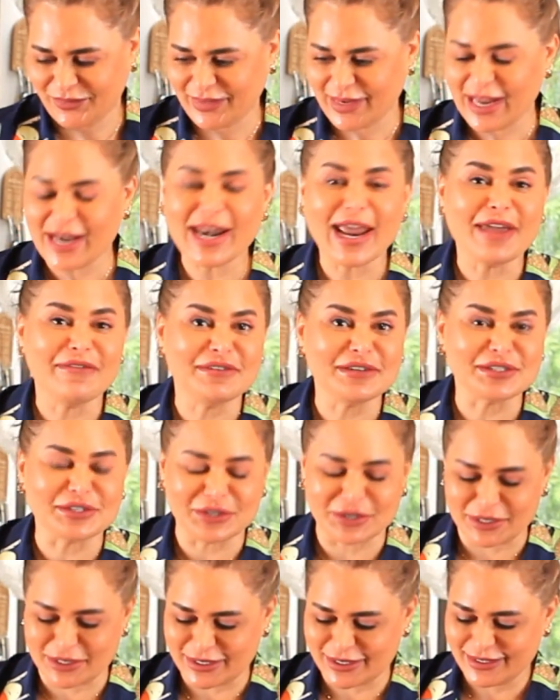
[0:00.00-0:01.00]
Life is
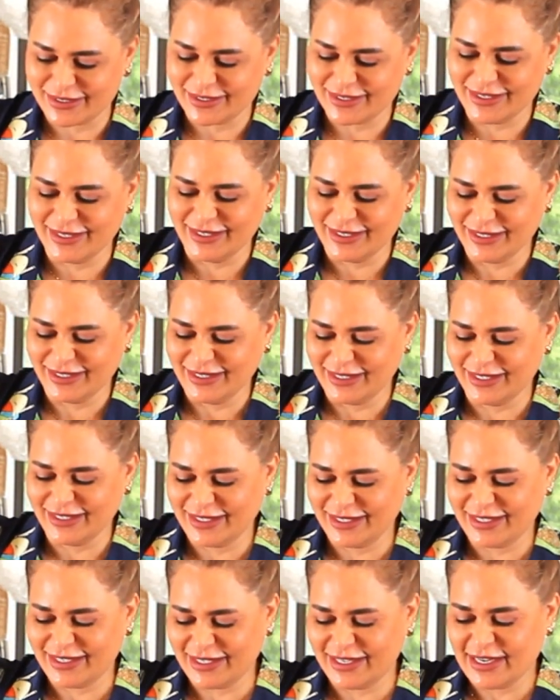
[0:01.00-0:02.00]
good.
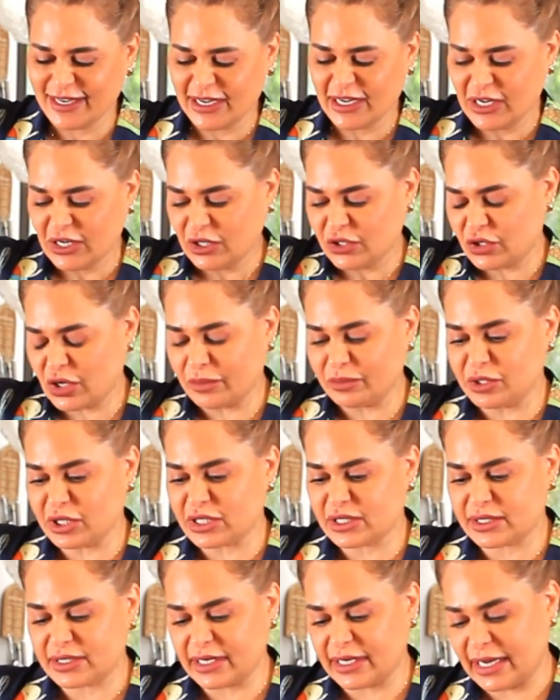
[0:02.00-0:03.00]
So I'm
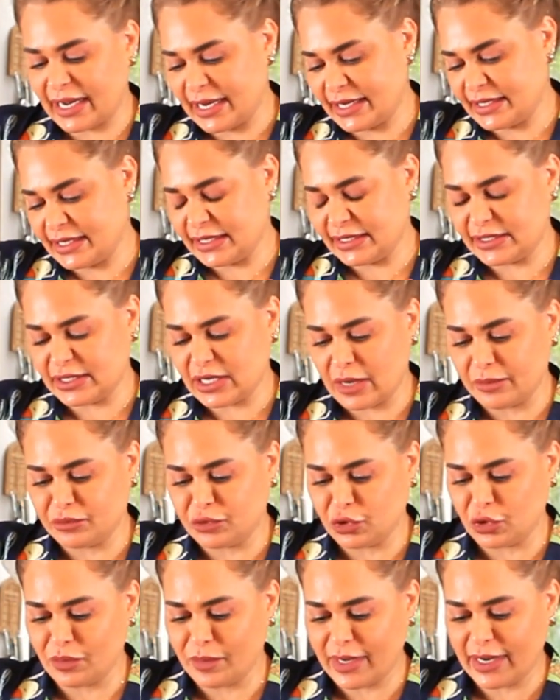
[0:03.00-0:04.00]
just grating some
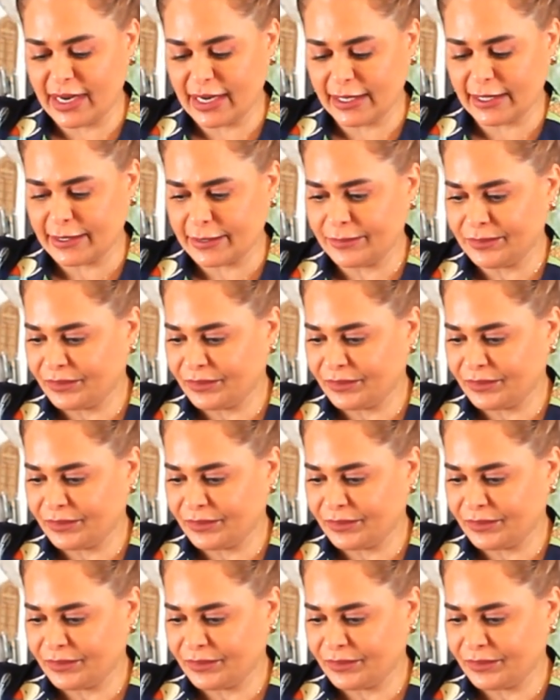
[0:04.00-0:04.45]
turmeric.